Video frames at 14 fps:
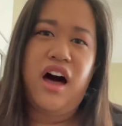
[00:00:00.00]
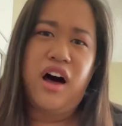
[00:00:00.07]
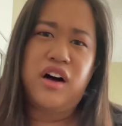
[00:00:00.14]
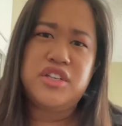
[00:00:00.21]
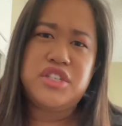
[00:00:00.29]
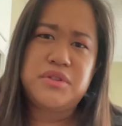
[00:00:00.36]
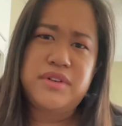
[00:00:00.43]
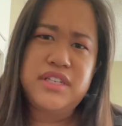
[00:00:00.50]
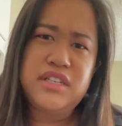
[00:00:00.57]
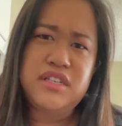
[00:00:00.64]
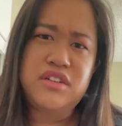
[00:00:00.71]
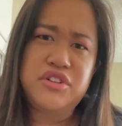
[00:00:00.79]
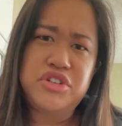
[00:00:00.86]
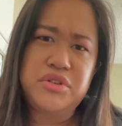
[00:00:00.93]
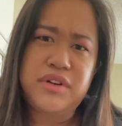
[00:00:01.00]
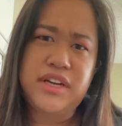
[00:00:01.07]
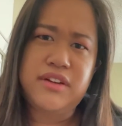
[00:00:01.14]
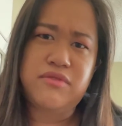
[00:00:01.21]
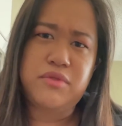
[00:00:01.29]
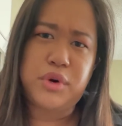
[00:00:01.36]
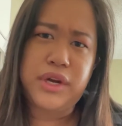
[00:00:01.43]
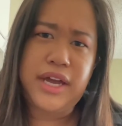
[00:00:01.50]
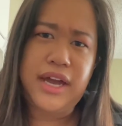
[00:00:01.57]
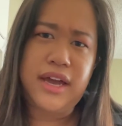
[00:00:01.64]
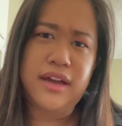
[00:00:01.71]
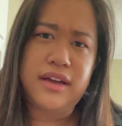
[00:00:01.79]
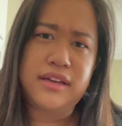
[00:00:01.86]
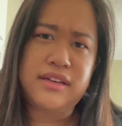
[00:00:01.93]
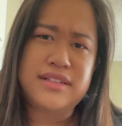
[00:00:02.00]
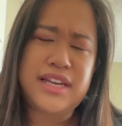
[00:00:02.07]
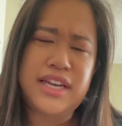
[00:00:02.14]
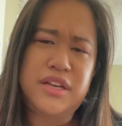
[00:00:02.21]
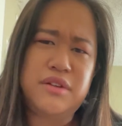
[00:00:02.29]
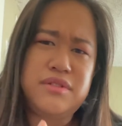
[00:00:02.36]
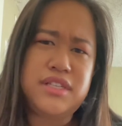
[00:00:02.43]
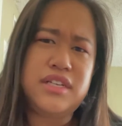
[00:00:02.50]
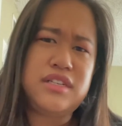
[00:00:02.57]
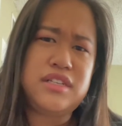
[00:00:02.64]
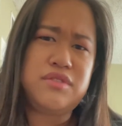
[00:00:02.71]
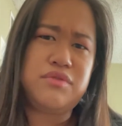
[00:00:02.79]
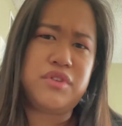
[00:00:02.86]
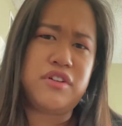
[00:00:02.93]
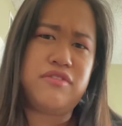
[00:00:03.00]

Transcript: Also, is this still shooting in 4K? Because I used this for a